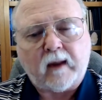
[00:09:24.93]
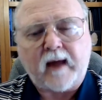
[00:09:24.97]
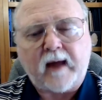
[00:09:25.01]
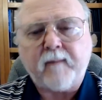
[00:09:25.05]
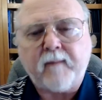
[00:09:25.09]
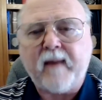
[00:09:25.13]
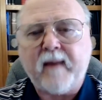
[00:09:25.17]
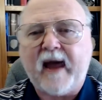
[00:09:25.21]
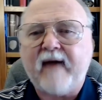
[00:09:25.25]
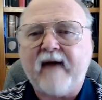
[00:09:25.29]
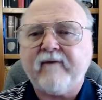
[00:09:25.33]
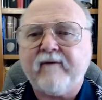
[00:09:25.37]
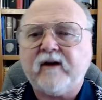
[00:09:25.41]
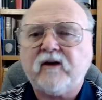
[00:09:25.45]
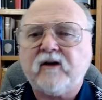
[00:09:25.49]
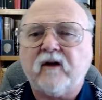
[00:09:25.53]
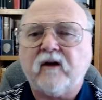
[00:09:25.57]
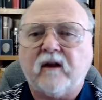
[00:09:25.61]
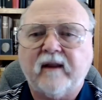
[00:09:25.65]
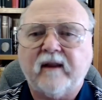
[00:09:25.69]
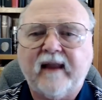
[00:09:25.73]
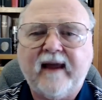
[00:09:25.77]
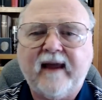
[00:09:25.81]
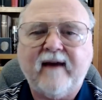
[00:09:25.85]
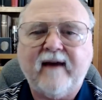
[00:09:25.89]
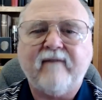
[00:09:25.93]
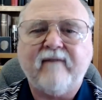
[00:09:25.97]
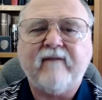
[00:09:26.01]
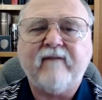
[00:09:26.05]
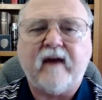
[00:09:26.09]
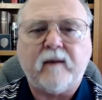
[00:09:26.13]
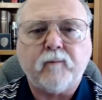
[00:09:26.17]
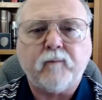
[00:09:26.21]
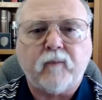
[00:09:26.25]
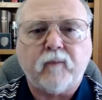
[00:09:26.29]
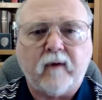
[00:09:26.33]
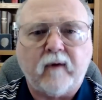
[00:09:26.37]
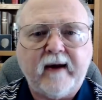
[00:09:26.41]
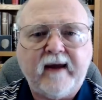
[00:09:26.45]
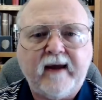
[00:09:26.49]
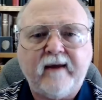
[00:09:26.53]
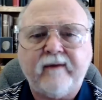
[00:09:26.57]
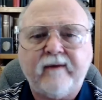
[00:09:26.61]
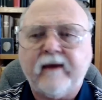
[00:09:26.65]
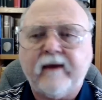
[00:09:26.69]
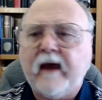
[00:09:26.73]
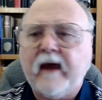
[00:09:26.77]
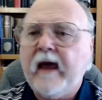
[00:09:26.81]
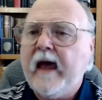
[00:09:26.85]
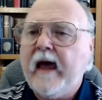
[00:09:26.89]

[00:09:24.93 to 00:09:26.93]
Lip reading: I'm having to live and breathe